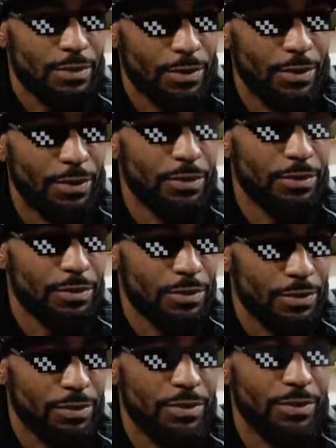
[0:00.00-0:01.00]
Okay.
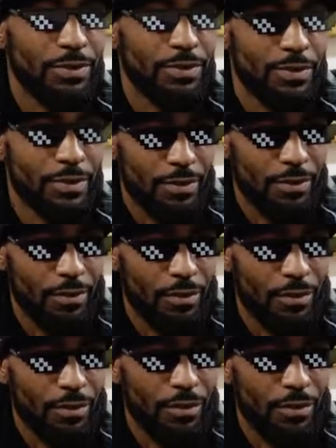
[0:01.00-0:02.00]
Anybody say the
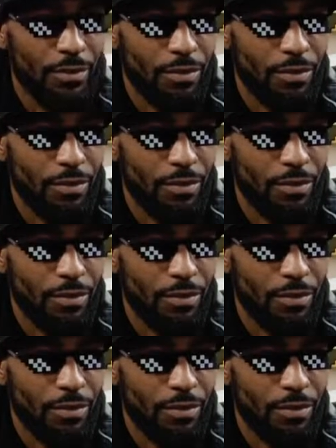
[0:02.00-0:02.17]
answer?